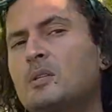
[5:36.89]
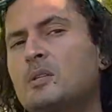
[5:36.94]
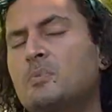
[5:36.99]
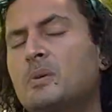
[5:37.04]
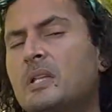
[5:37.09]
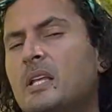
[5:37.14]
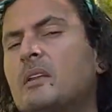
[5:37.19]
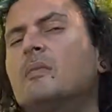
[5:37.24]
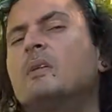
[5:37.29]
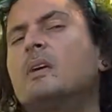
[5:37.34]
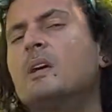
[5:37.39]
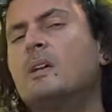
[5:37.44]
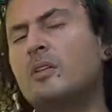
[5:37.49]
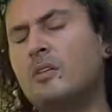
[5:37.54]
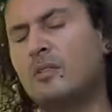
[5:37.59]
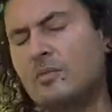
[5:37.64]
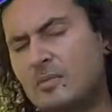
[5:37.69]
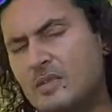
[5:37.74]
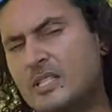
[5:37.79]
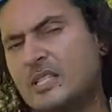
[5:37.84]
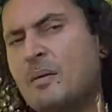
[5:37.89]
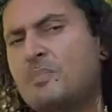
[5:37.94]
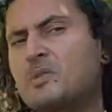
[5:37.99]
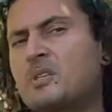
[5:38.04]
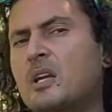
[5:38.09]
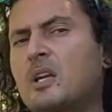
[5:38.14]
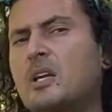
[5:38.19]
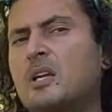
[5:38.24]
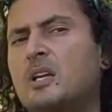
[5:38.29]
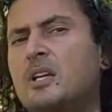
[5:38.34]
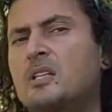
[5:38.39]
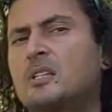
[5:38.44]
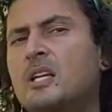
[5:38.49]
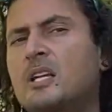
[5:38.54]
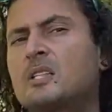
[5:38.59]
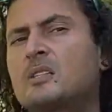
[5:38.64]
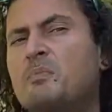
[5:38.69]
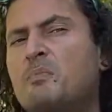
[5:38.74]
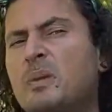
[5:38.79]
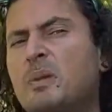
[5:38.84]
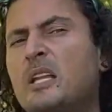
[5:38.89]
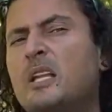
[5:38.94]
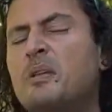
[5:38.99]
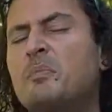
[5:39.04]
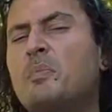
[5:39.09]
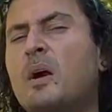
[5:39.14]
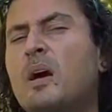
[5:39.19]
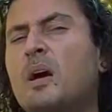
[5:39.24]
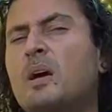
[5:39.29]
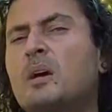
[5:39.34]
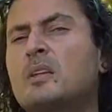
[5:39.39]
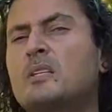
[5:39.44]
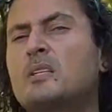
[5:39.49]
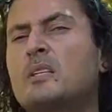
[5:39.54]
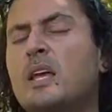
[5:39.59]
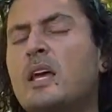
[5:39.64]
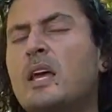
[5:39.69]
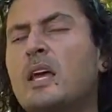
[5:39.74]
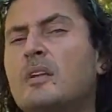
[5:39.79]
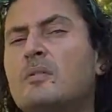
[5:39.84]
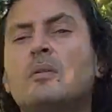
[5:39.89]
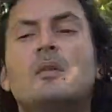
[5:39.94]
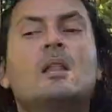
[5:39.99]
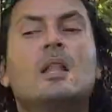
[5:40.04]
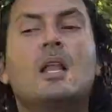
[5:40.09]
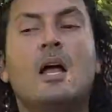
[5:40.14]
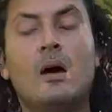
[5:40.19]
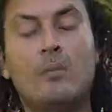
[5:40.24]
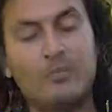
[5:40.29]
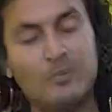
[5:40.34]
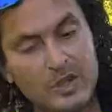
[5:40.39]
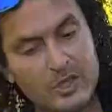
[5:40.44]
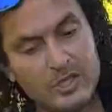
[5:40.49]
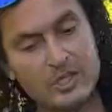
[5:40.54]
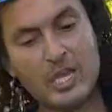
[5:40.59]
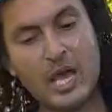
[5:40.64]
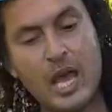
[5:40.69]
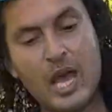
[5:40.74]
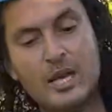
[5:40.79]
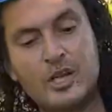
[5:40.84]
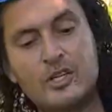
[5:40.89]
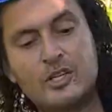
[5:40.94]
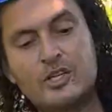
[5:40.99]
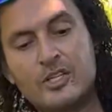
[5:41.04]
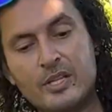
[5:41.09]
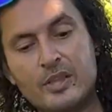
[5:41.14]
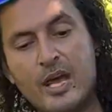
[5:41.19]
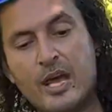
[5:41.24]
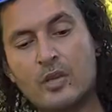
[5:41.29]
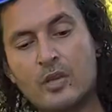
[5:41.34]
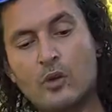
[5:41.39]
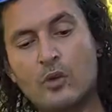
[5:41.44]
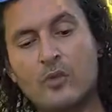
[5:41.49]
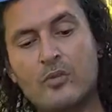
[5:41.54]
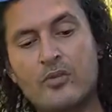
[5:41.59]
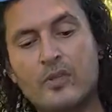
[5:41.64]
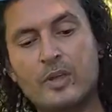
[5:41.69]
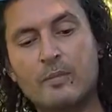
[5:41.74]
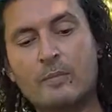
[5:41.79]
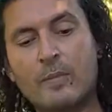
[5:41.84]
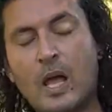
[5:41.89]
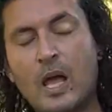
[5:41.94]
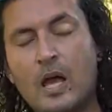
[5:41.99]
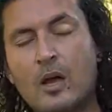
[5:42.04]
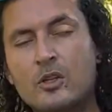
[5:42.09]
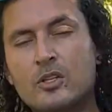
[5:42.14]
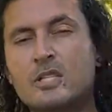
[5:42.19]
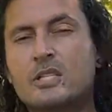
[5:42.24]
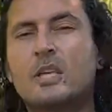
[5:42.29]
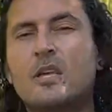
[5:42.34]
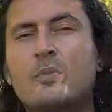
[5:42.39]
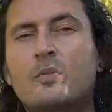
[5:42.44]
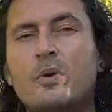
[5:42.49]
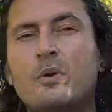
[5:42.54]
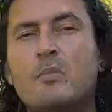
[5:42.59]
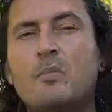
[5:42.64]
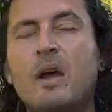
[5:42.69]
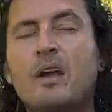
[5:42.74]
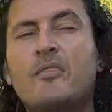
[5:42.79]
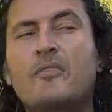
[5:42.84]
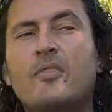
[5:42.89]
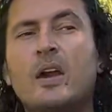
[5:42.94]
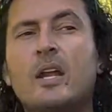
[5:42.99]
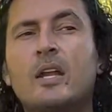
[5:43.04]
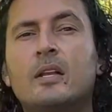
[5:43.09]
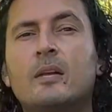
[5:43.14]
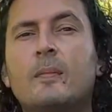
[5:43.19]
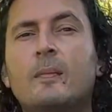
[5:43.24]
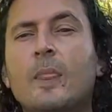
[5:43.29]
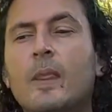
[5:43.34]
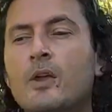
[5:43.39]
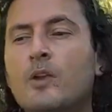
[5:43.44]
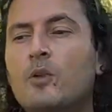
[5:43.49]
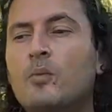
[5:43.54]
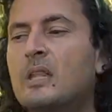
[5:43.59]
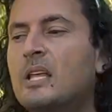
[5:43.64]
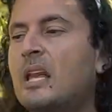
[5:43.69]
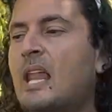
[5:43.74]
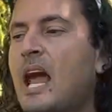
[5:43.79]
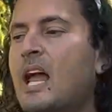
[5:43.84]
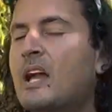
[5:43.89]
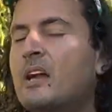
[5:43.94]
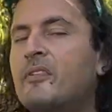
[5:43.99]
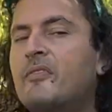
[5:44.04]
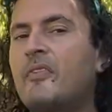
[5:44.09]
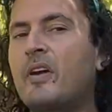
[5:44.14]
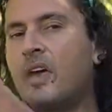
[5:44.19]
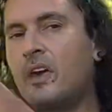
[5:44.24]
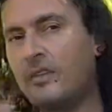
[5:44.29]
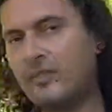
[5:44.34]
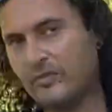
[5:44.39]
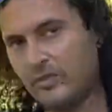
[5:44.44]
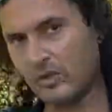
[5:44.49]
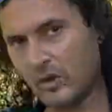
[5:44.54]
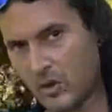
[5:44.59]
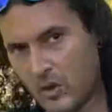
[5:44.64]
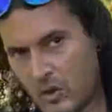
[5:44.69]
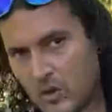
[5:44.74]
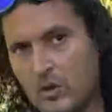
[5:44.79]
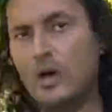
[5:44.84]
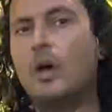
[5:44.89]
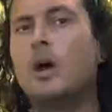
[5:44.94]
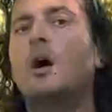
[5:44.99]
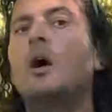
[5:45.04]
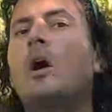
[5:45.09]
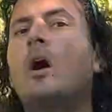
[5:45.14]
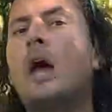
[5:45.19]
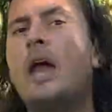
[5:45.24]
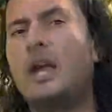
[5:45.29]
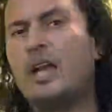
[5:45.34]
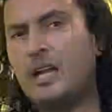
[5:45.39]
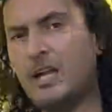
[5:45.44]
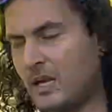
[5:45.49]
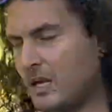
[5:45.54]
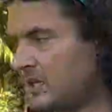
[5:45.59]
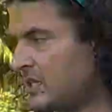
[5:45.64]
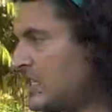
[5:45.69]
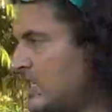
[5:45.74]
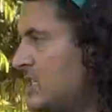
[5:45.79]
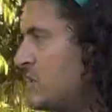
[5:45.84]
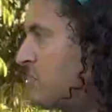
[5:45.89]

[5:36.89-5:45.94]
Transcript: But then the sap-sucking insects, mealybugs, and to add to that whole thing, I also say we might find, you know, with the lack of airflow hitting these